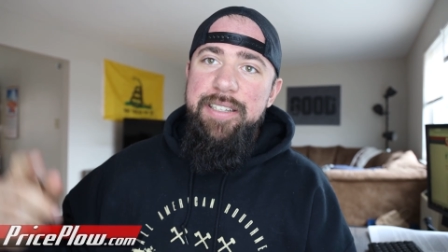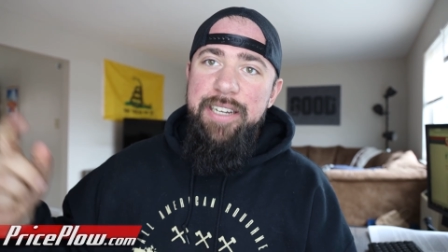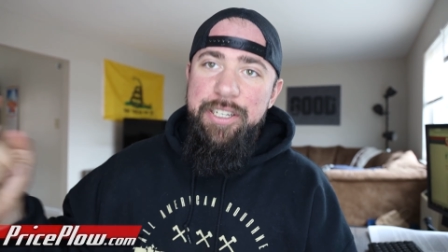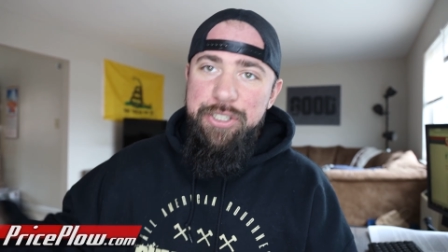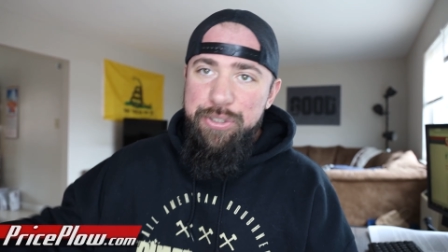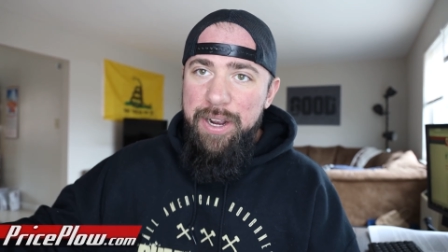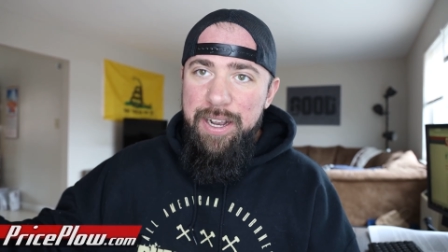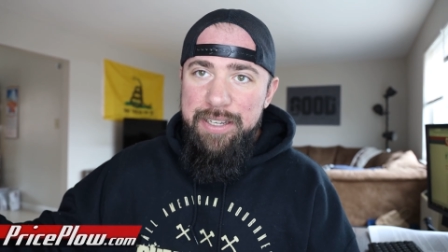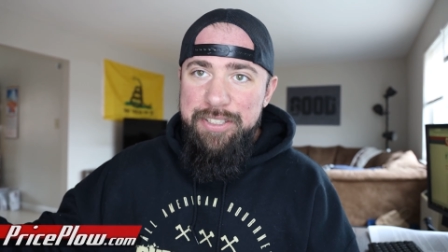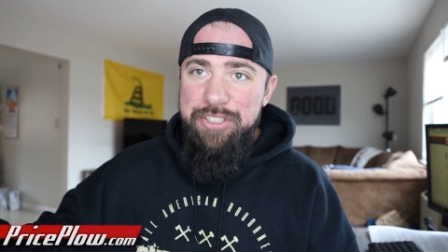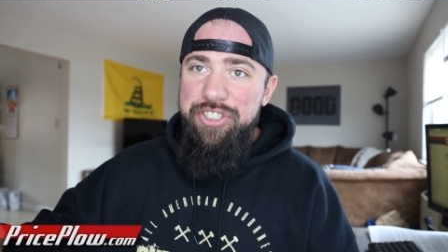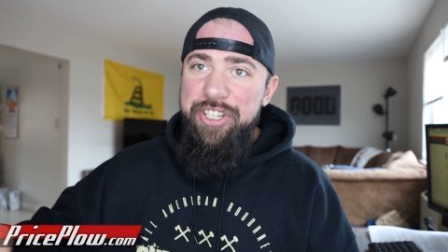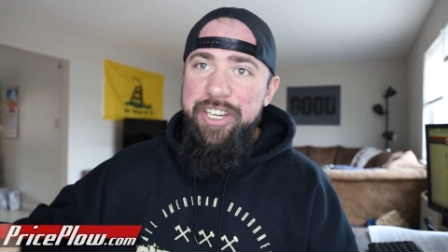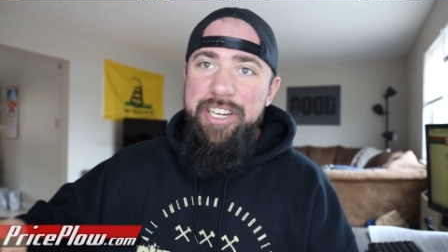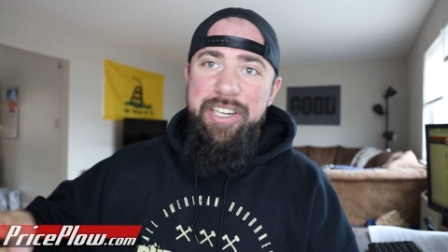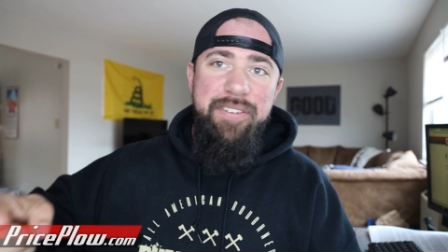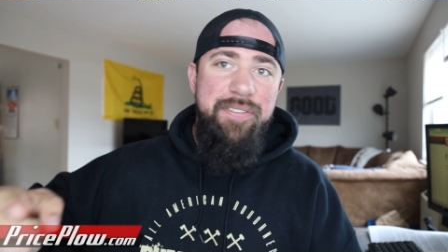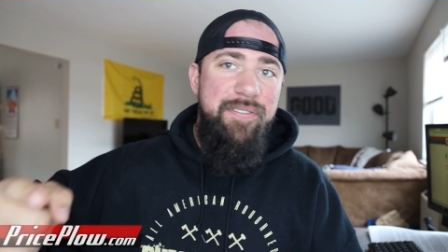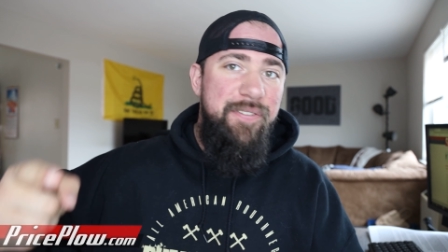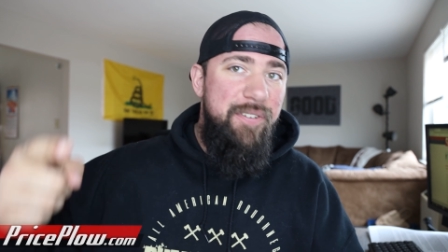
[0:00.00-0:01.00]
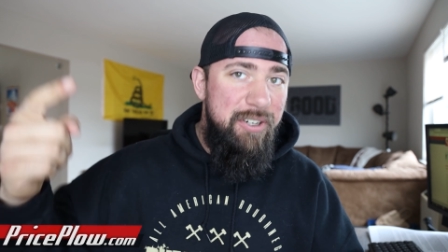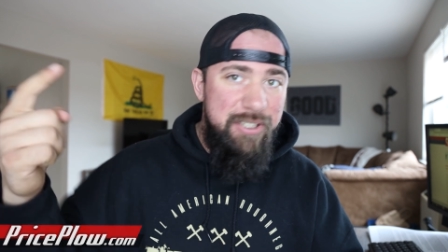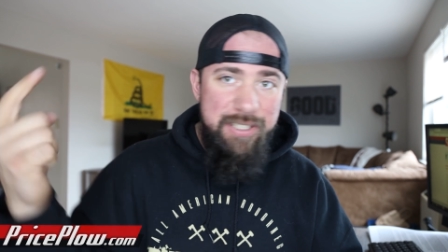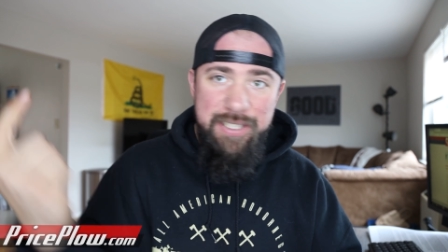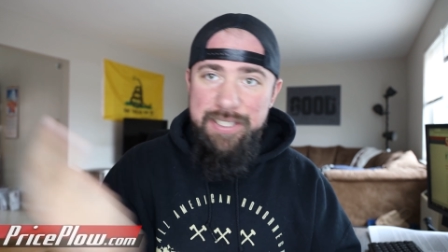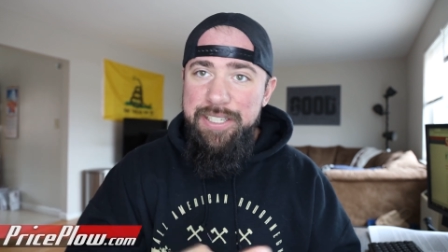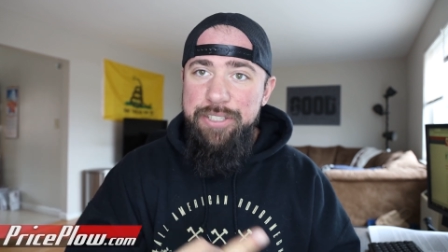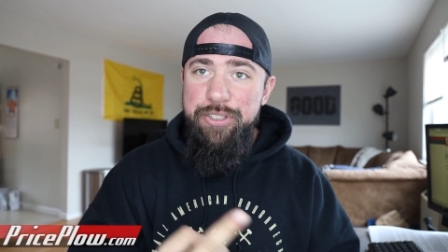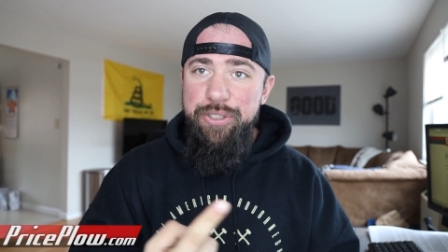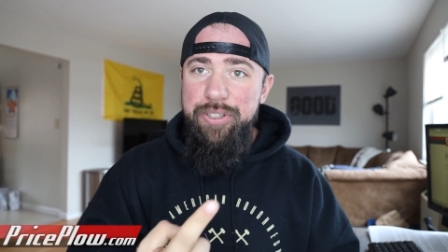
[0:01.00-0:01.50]
nitrosigine
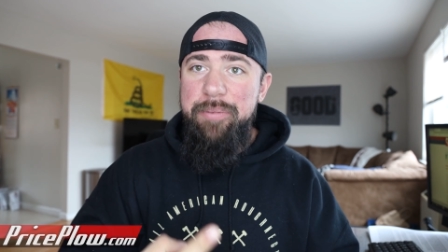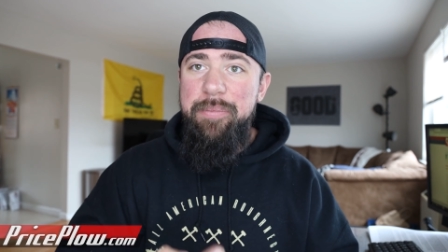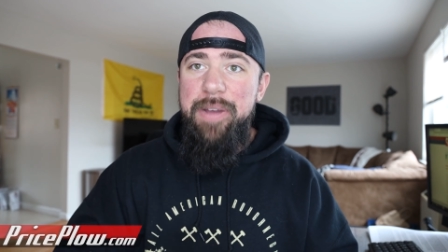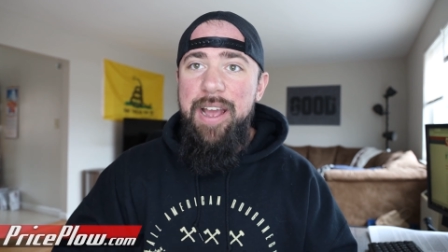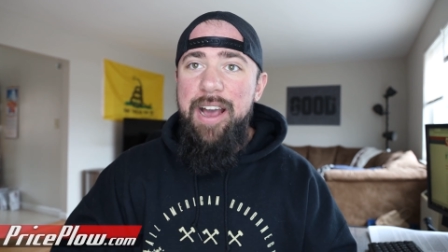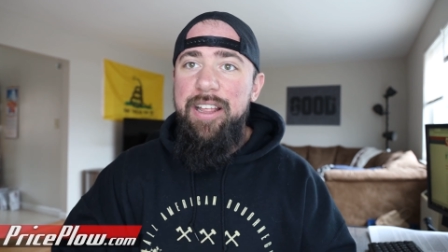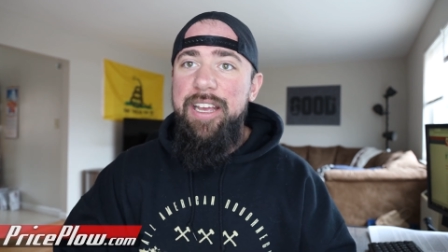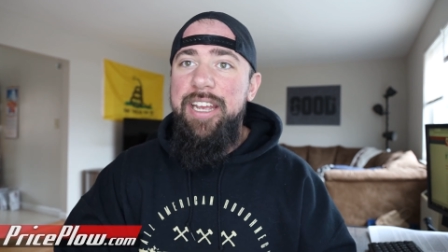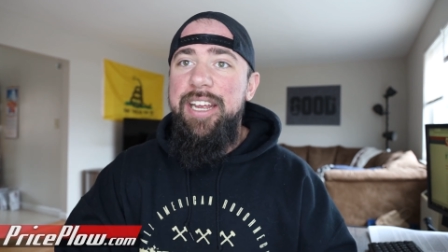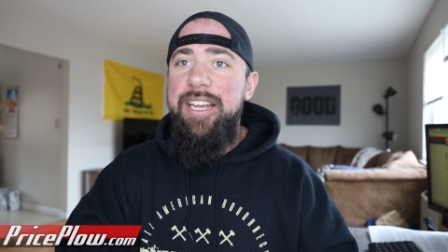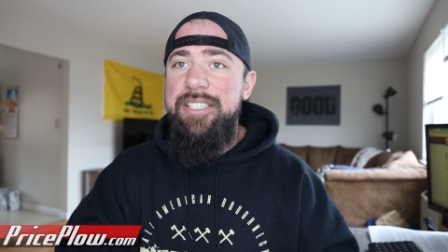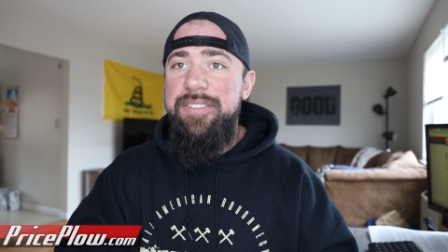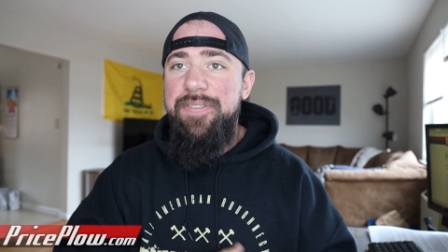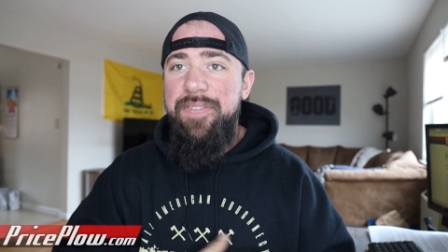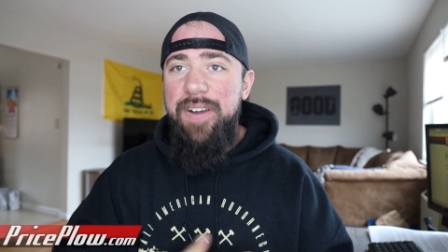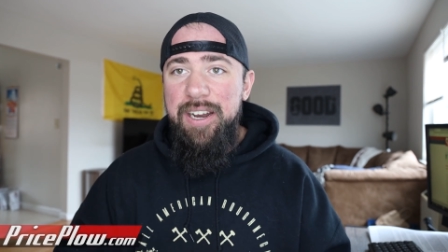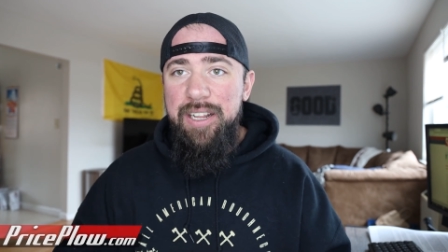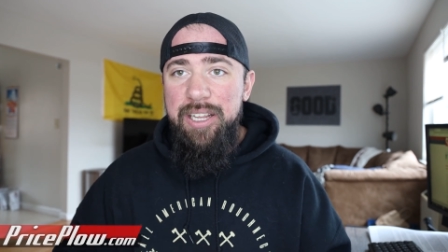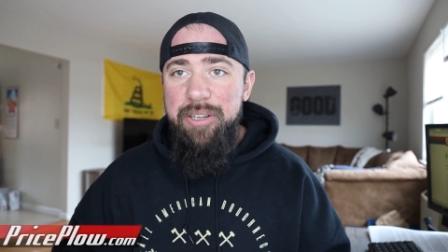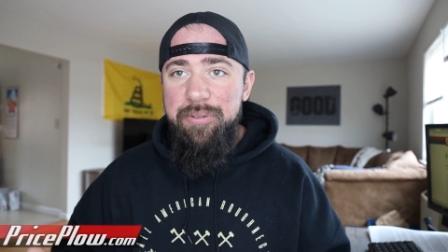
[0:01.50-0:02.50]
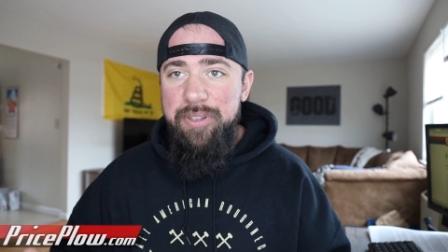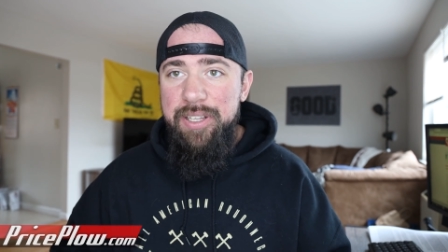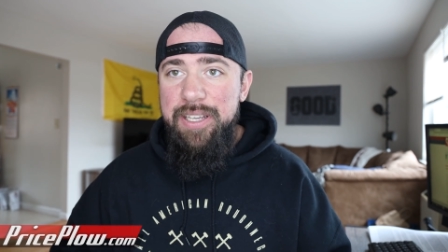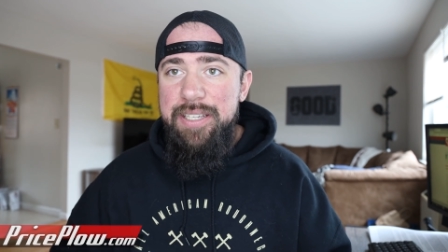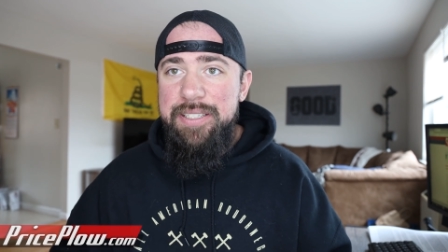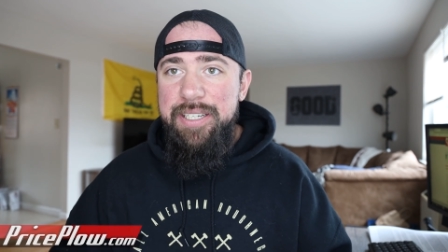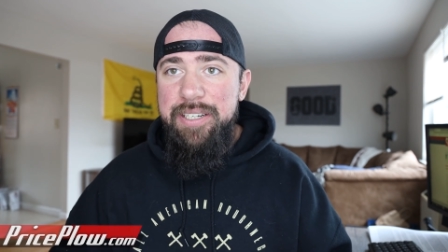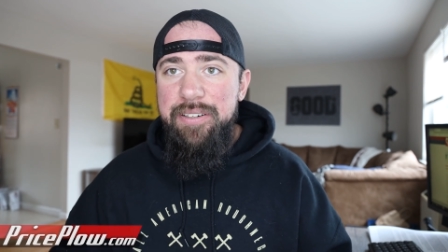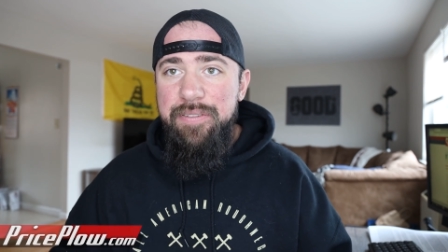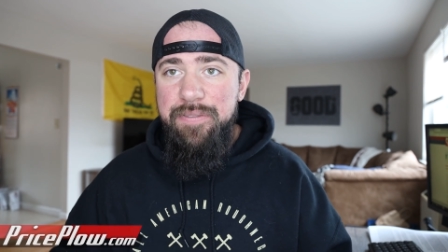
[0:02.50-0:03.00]
versus citrulline malate is finally
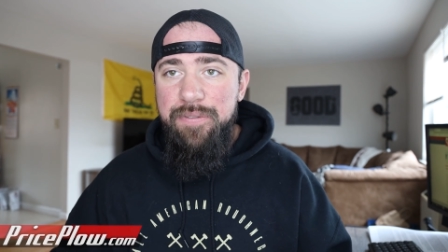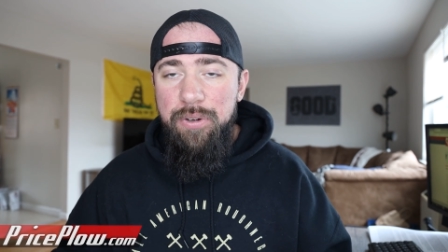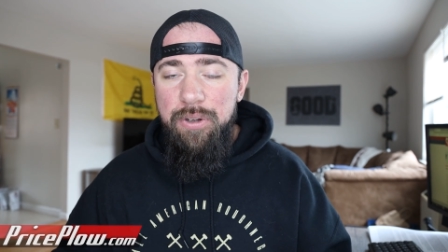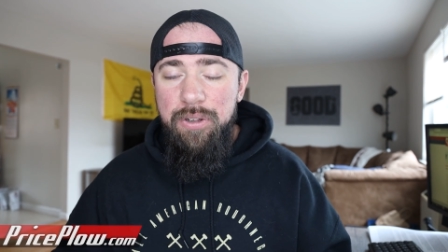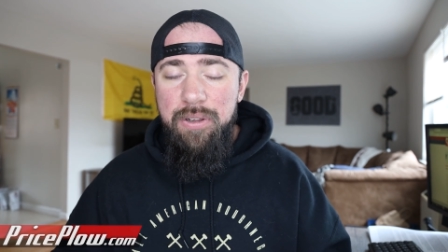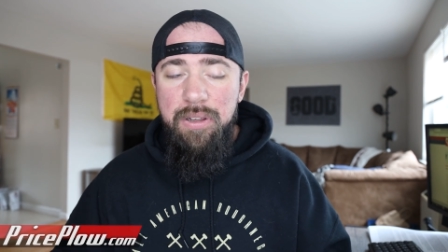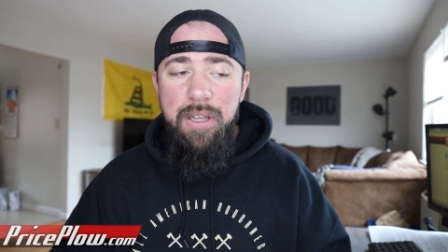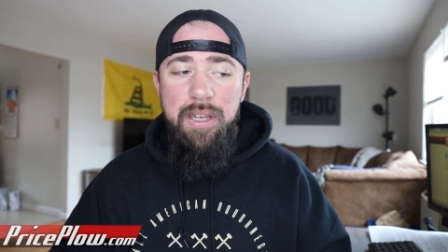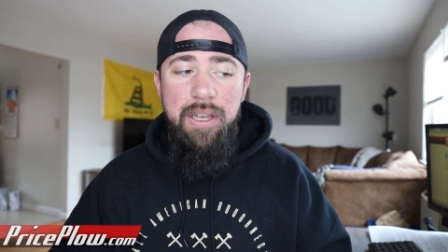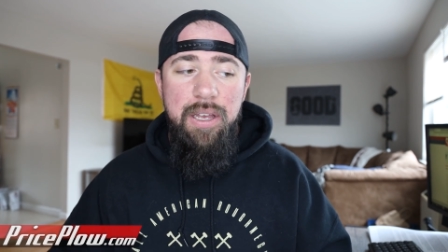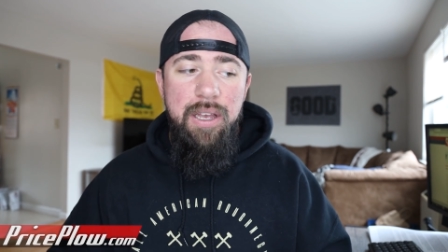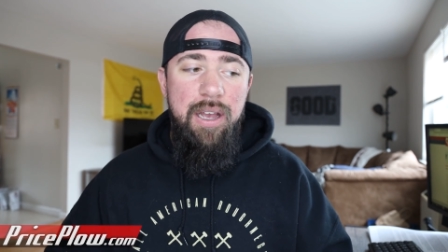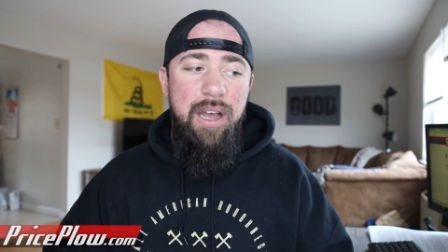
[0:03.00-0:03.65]
released in full.